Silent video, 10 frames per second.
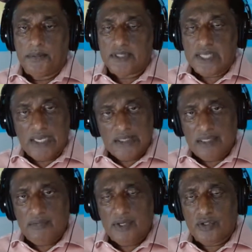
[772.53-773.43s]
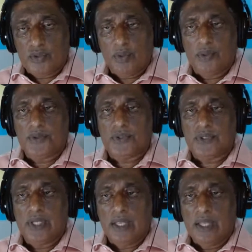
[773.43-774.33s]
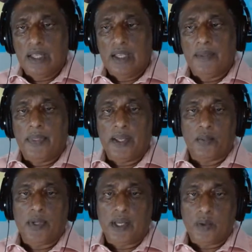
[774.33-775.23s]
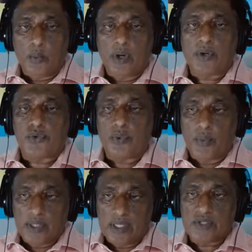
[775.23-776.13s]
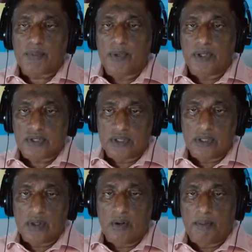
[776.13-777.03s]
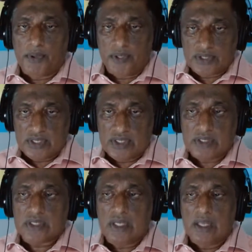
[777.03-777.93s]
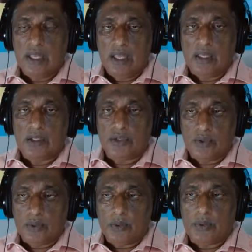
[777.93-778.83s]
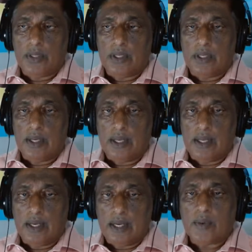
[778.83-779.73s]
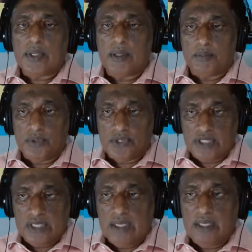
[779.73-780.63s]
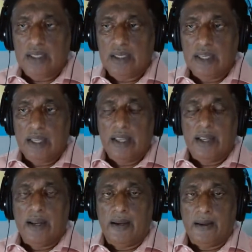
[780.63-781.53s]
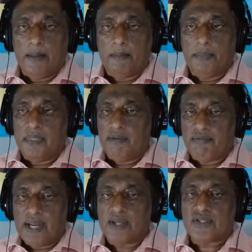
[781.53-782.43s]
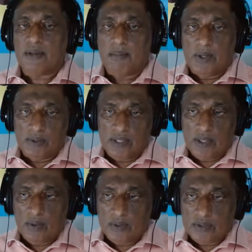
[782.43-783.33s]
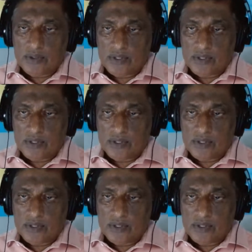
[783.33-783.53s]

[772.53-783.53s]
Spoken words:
scientific tools that we can work through with this person or persons to allow them to see the facts about their own